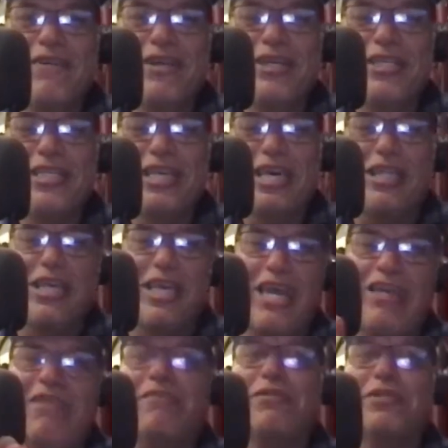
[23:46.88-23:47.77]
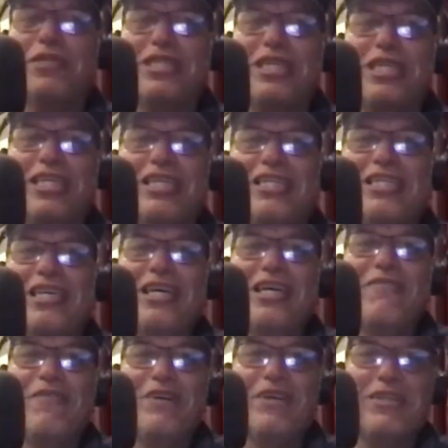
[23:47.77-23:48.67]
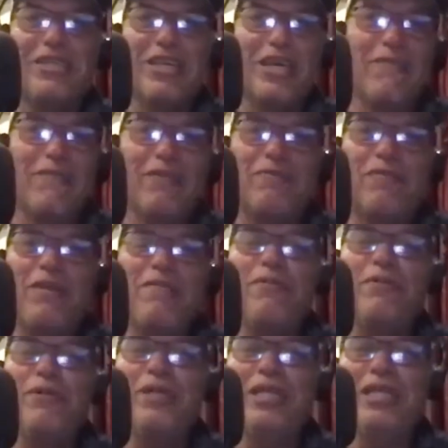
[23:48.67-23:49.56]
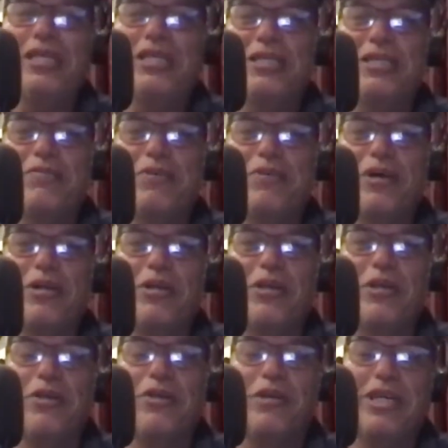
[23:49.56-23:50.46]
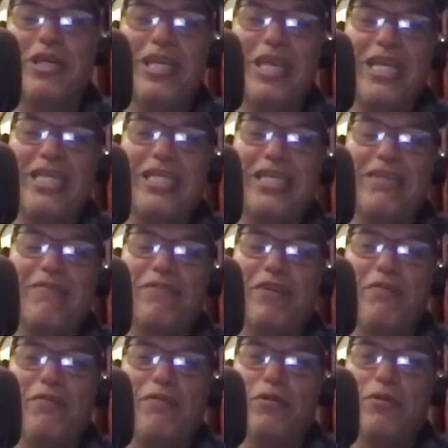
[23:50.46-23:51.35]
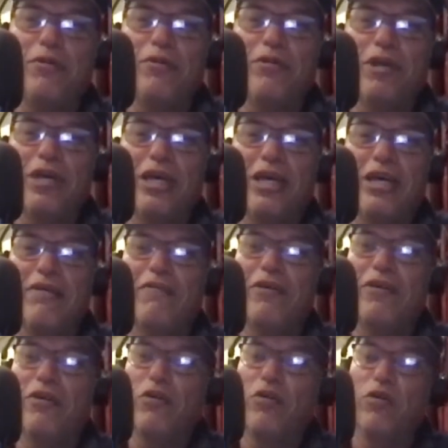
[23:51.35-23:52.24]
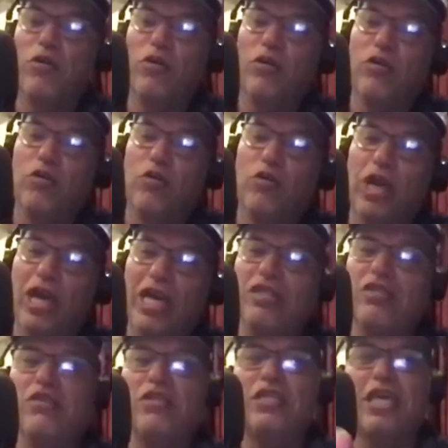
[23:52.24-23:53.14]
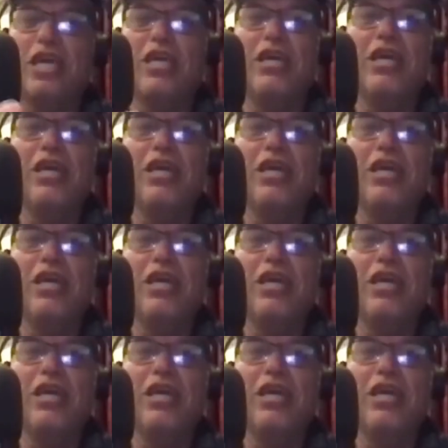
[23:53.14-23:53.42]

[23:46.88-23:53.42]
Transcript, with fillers: because the animals need it, but uh, but people need it as well. You know, you're connecting people uh, who who, as you say,